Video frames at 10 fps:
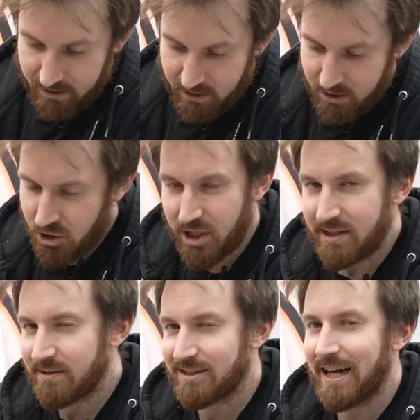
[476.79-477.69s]
the jig
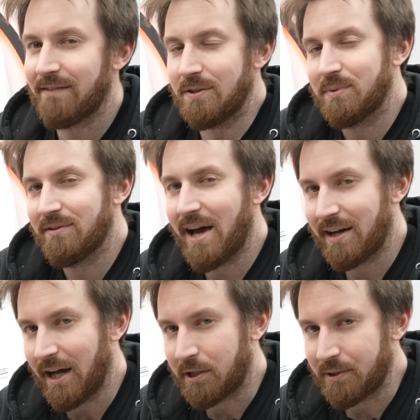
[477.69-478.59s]
doesn't have to be
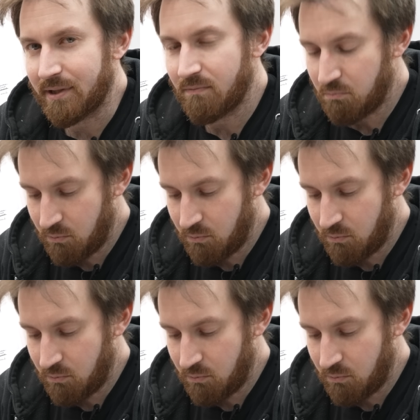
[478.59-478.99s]
that accurate,